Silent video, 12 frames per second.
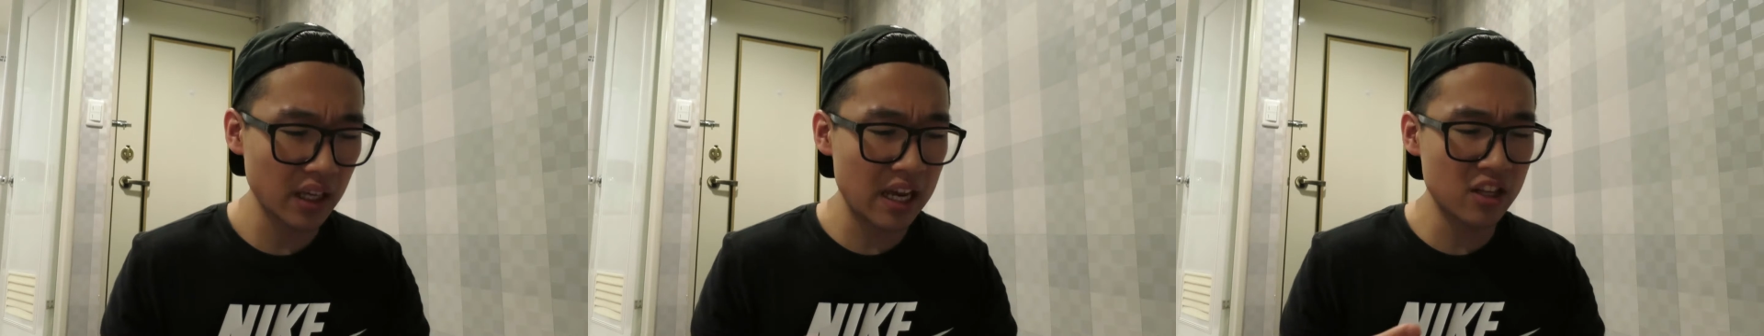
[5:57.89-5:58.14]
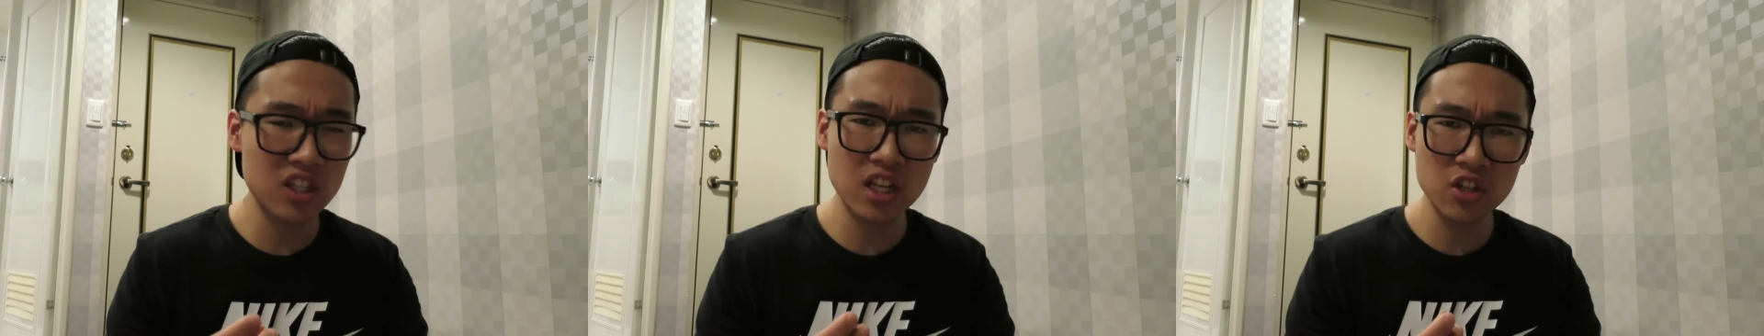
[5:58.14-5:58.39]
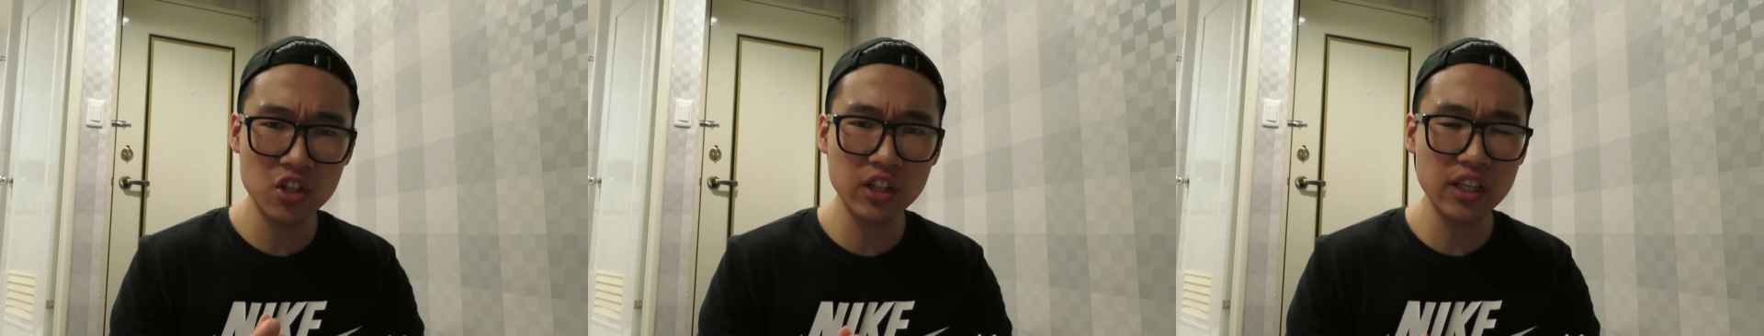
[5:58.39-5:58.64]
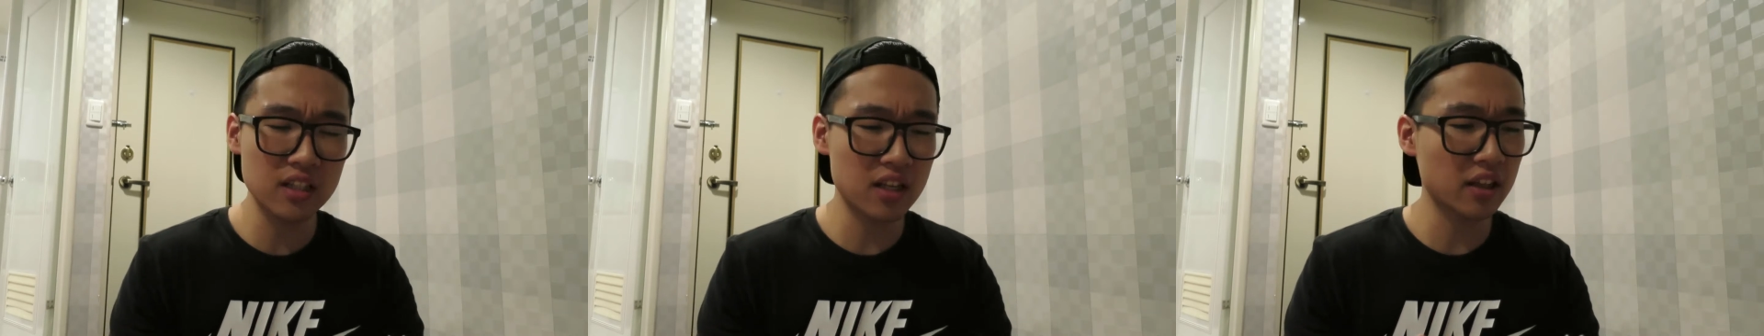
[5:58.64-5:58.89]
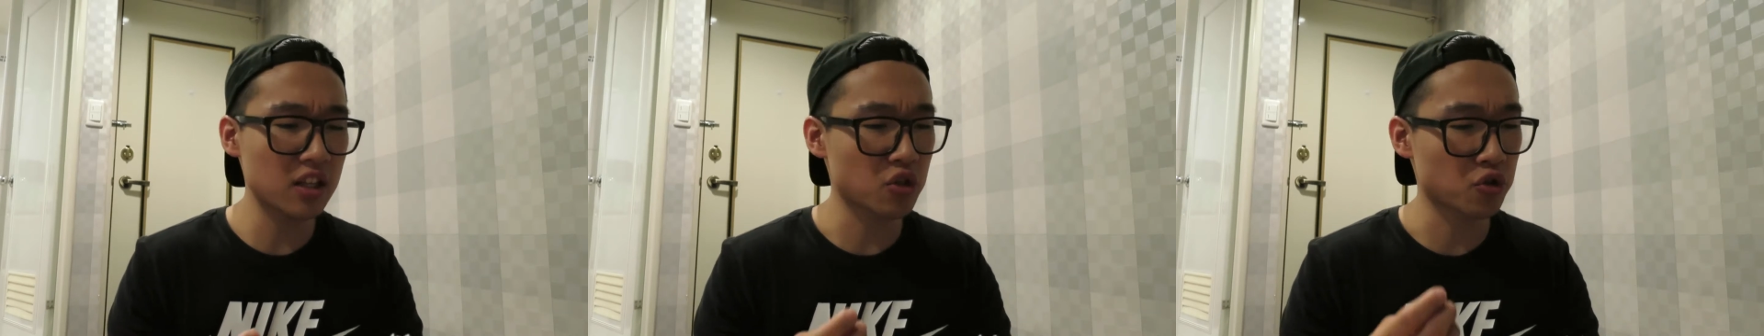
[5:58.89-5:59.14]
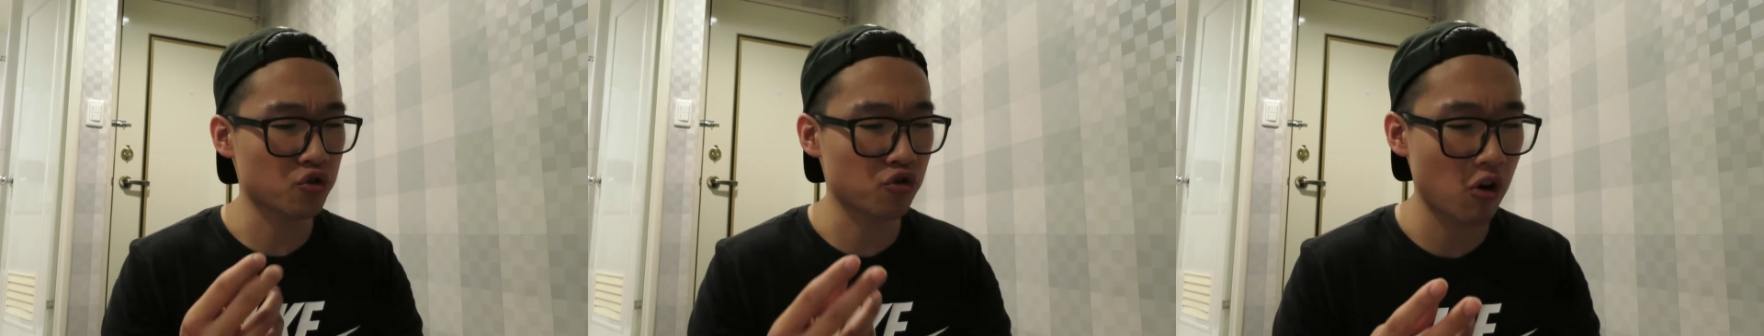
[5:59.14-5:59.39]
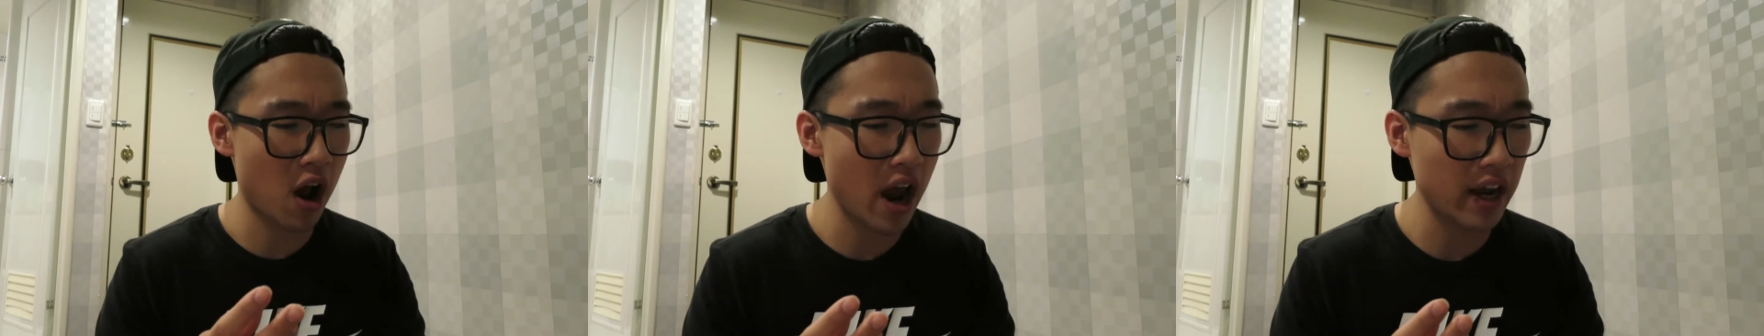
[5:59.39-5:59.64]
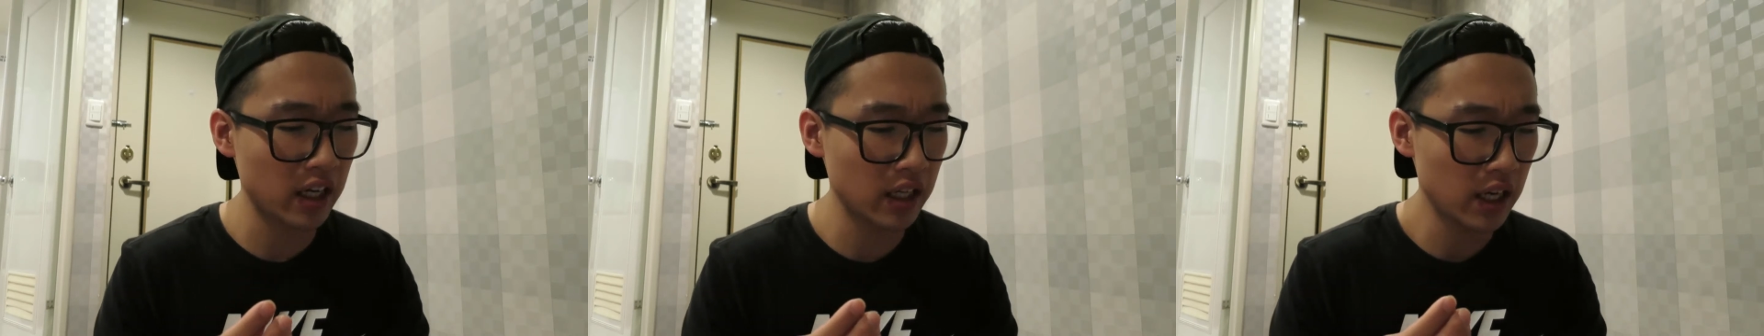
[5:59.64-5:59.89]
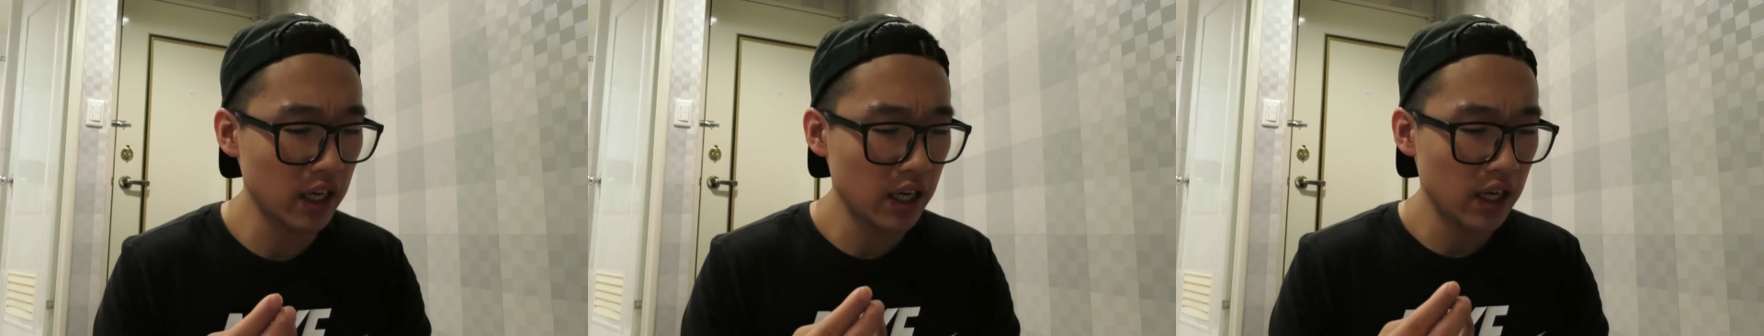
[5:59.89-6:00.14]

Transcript: And essentially it's like this dried